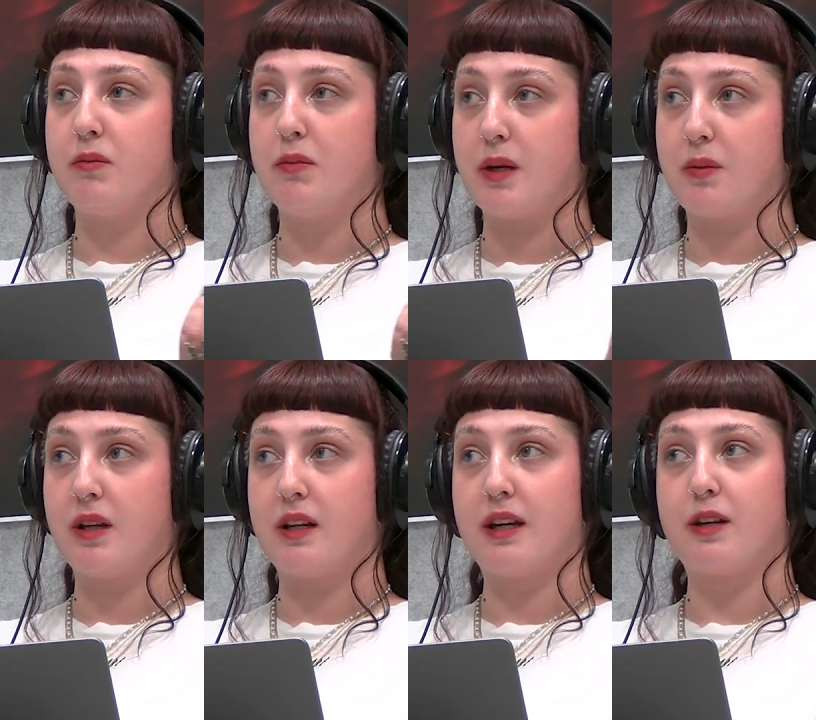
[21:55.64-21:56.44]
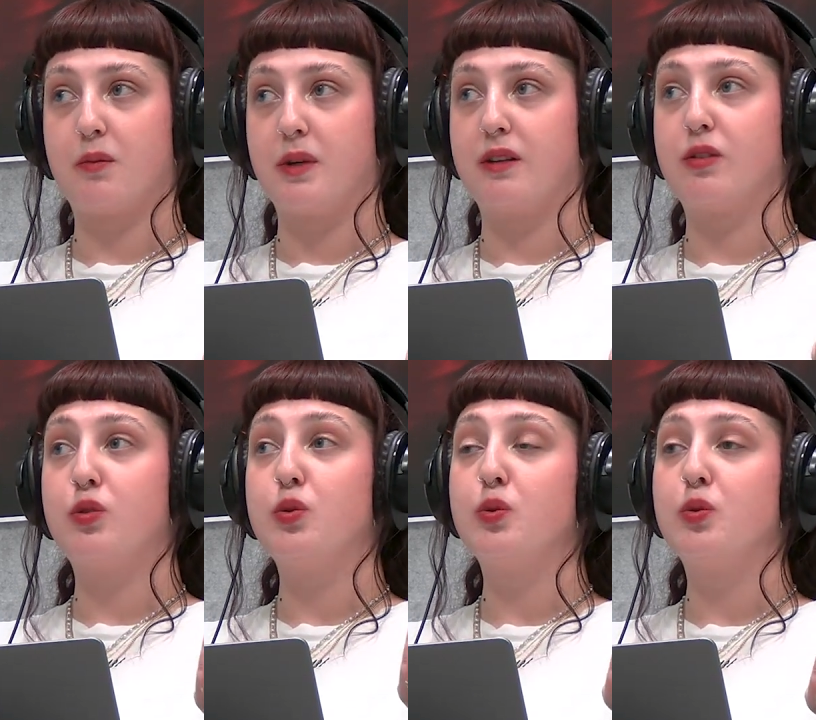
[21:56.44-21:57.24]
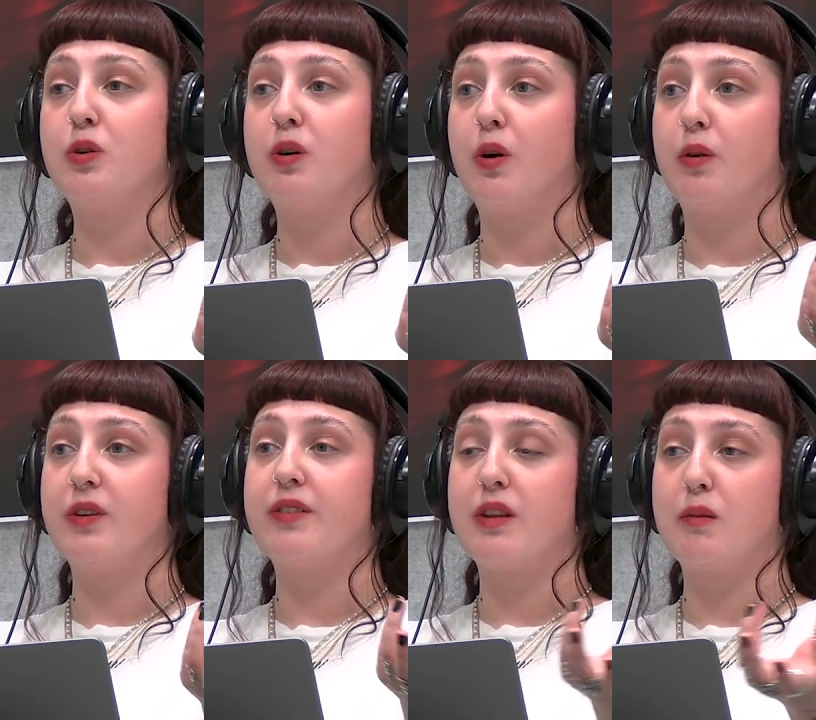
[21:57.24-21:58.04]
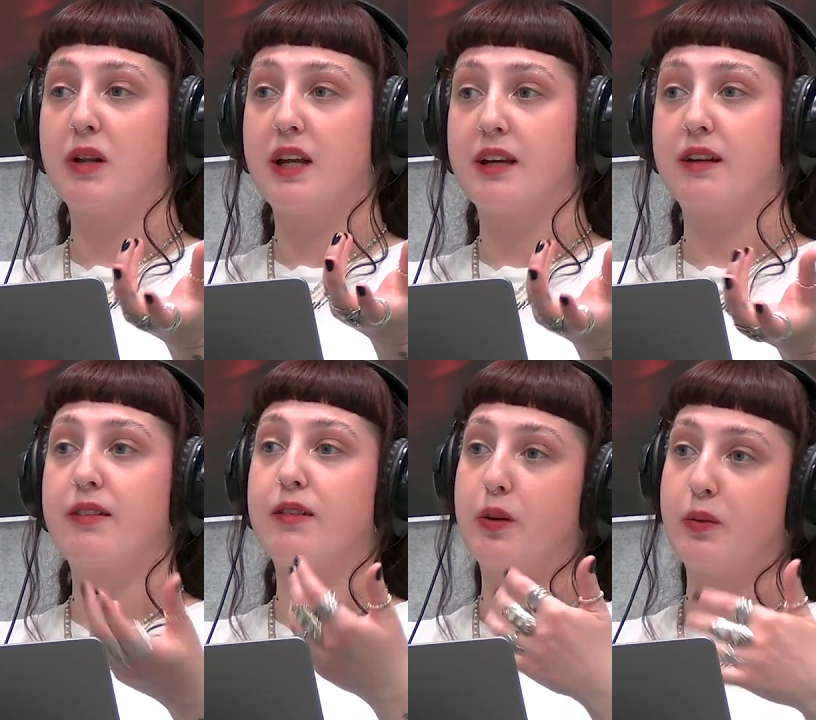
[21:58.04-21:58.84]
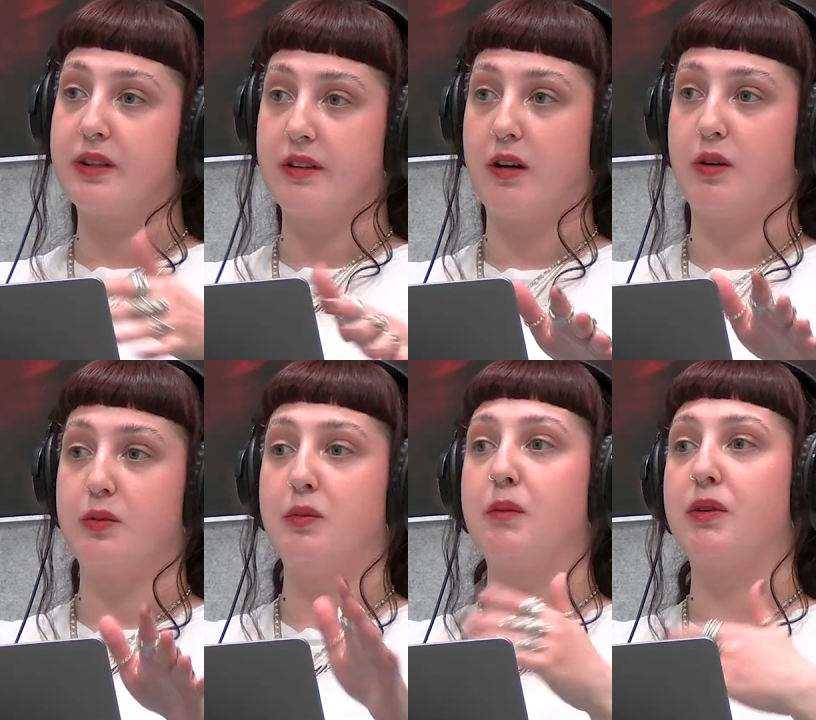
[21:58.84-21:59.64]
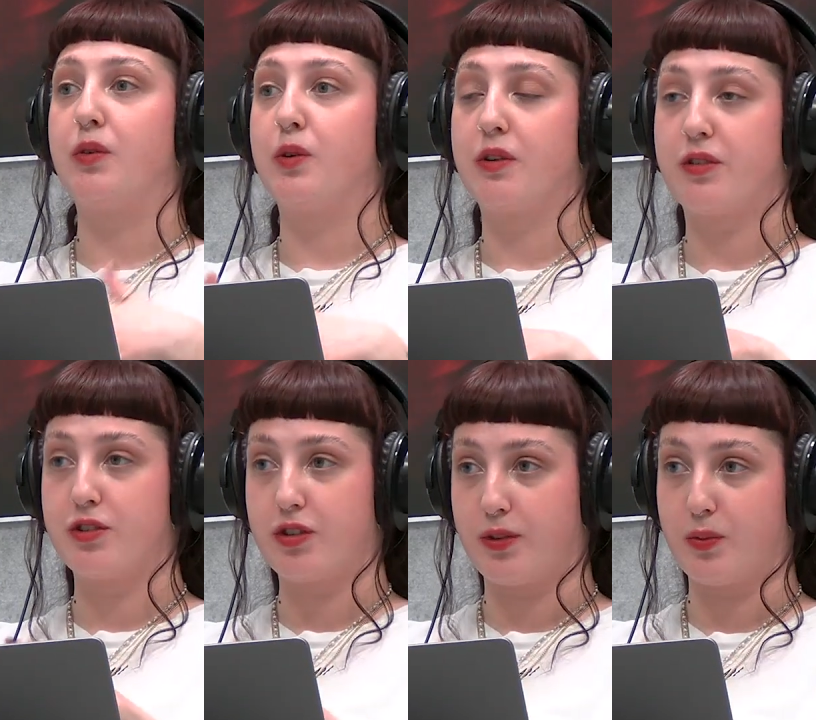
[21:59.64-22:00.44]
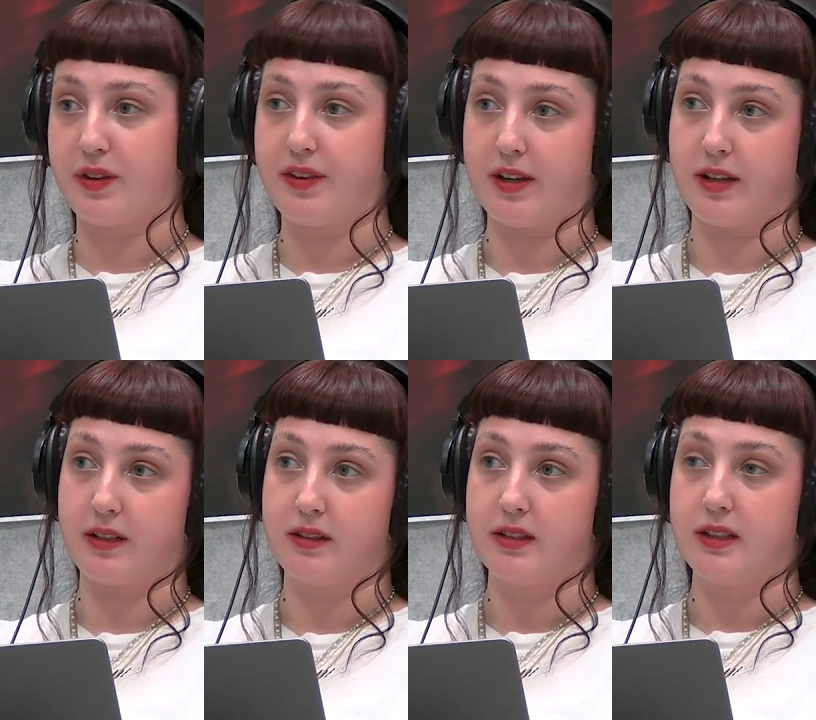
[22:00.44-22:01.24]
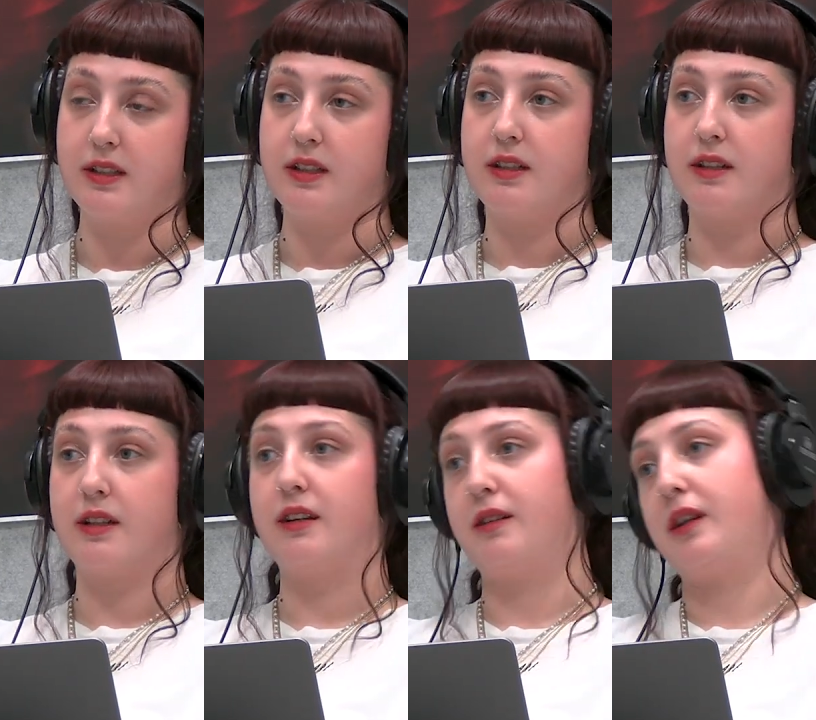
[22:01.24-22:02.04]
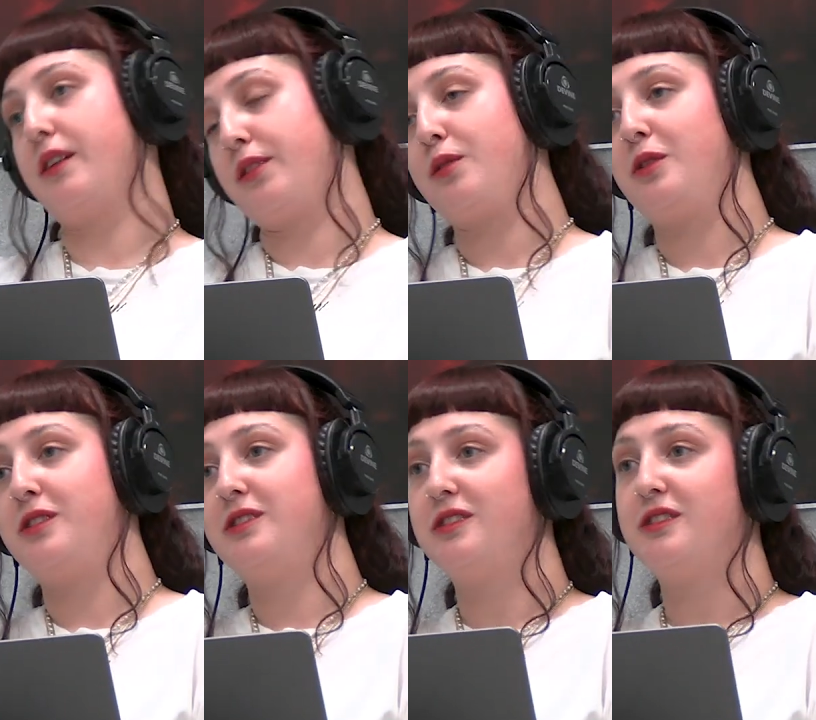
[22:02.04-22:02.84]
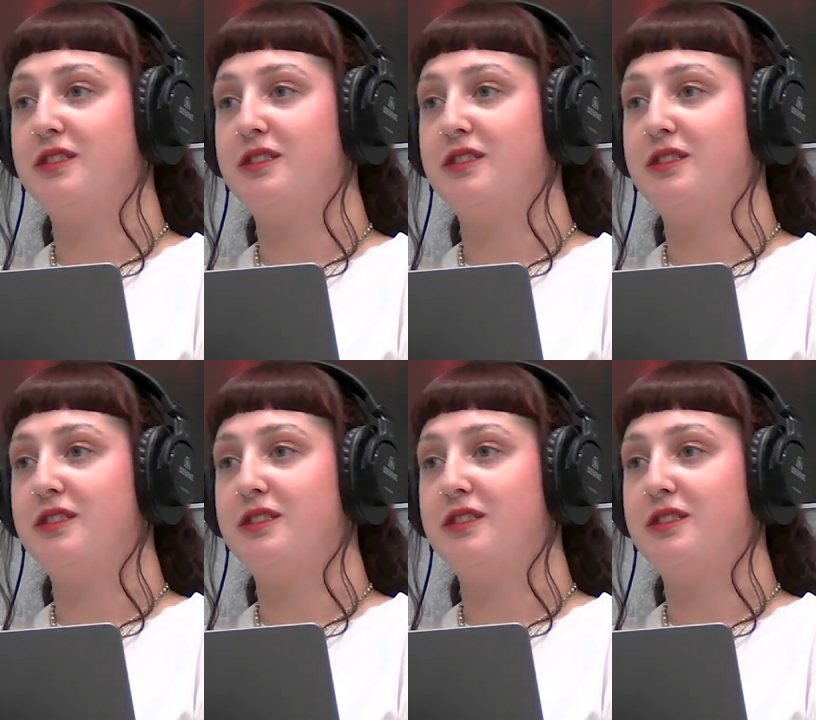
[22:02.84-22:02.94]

maybe a little bit too overstimulated, slow it down, maybe focus on just one thing, and so on.